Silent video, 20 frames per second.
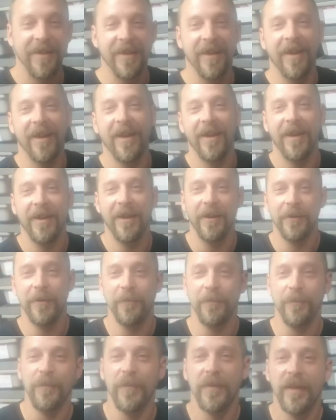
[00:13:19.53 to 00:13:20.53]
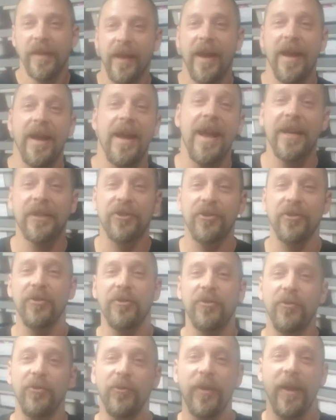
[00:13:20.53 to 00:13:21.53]
Um, I actually
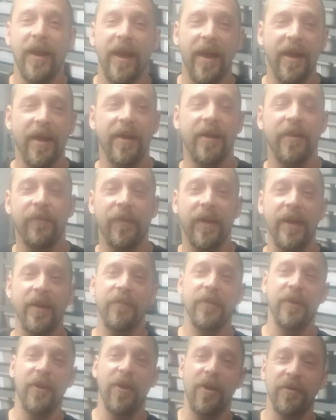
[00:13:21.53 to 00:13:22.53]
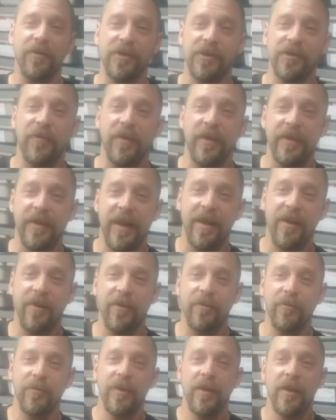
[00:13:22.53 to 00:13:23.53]
do have, I have an artist right
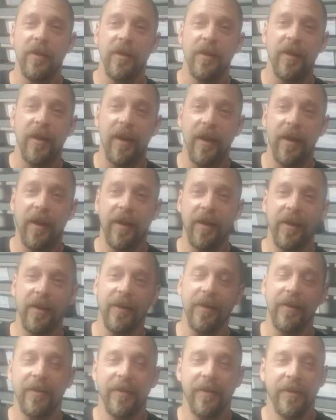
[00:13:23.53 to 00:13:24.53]
now uh,